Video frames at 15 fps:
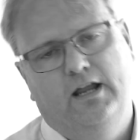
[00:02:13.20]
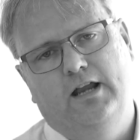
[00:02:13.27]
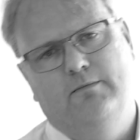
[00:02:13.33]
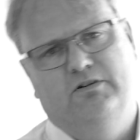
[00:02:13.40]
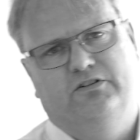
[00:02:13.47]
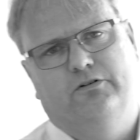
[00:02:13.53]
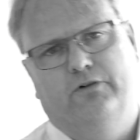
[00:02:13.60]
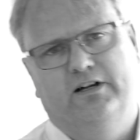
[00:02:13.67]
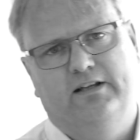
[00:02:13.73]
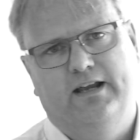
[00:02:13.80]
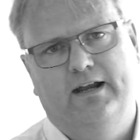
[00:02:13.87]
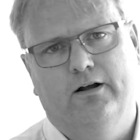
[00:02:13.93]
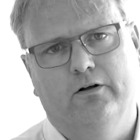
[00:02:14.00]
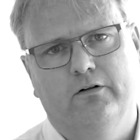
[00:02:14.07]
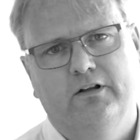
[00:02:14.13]
Hey, Mr.
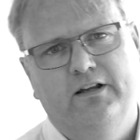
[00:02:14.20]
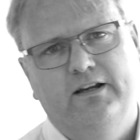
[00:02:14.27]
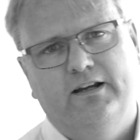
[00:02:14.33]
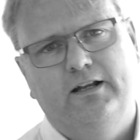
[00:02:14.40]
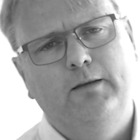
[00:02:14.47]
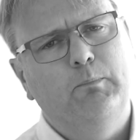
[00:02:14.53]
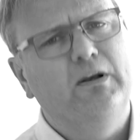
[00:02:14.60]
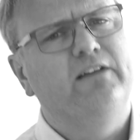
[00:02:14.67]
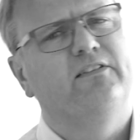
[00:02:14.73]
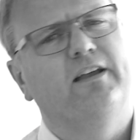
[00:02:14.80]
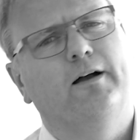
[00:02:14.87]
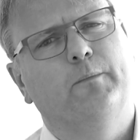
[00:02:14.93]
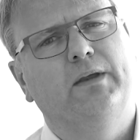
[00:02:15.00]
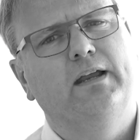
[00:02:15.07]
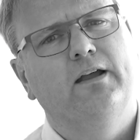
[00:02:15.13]
Rectangle, can you please
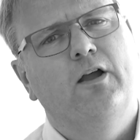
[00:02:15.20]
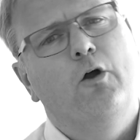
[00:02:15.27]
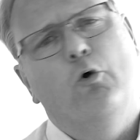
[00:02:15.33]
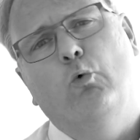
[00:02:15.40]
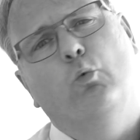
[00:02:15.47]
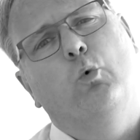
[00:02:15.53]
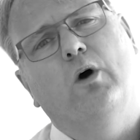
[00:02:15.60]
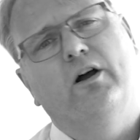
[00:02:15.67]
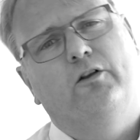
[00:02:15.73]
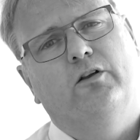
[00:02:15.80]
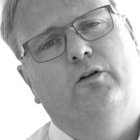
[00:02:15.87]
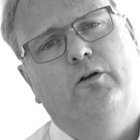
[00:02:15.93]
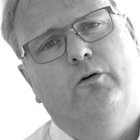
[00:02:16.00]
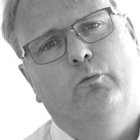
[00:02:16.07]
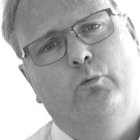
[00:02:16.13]
tell me
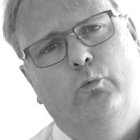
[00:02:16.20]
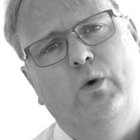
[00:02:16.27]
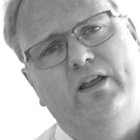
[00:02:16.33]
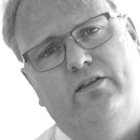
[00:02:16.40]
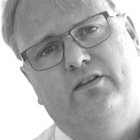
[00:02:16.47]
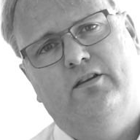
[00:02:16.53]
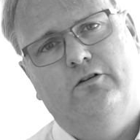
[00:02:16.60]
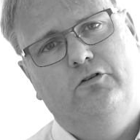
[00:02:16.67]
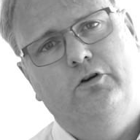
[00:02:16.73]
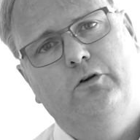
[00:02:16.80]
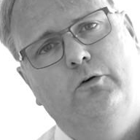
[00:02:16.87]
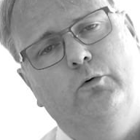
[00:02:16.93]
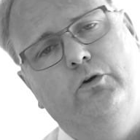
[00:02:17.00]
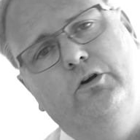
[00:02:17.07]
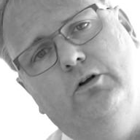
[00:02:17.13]
what width
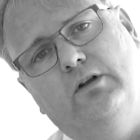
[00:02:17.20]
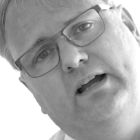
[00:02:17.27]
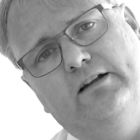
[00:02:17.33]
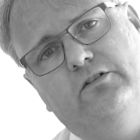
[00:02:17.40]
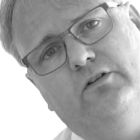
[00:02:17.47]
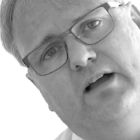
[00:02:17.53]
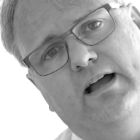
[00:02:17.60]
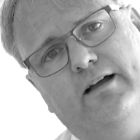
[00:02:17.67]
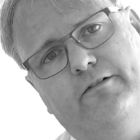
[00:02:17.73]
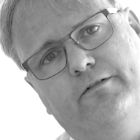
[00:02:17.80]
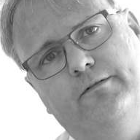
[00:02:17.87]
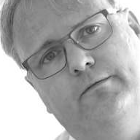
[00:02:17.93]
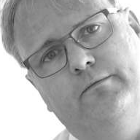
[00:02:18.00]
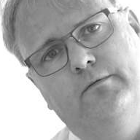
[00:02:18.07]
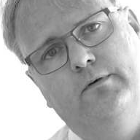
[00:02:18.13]
do you like to
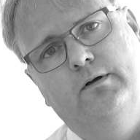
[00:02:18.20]
have?